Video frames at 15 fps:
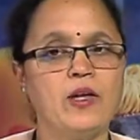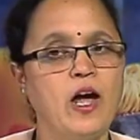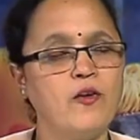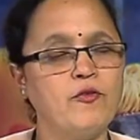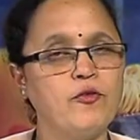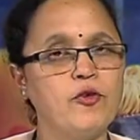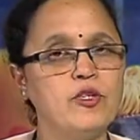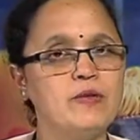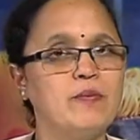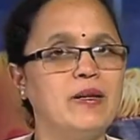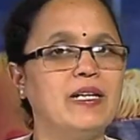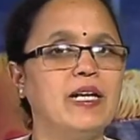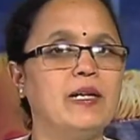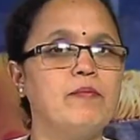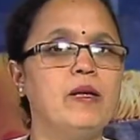Of course,
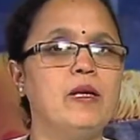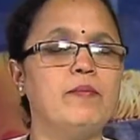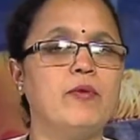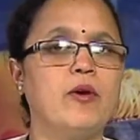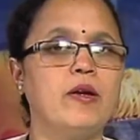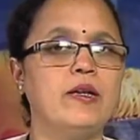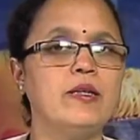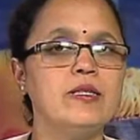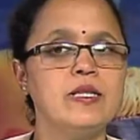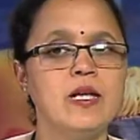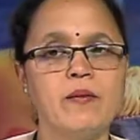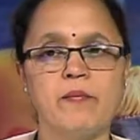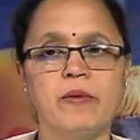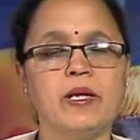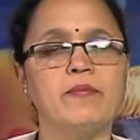milk and milk products
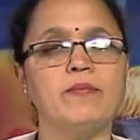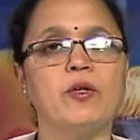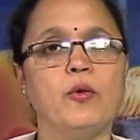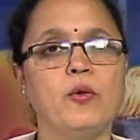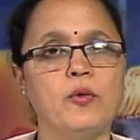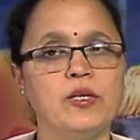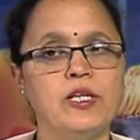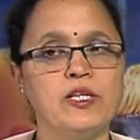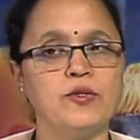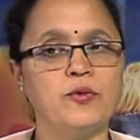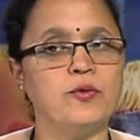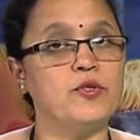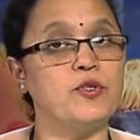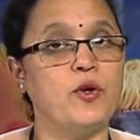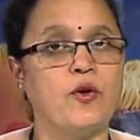become the only
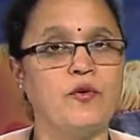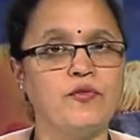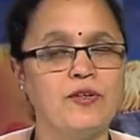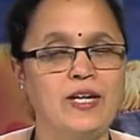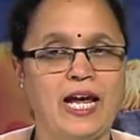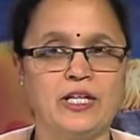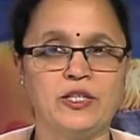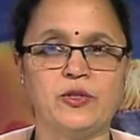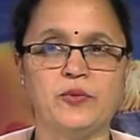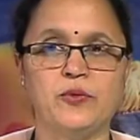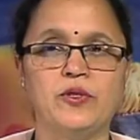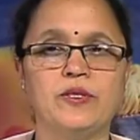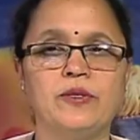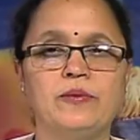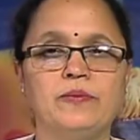source of
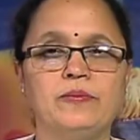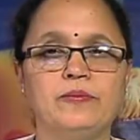lactose.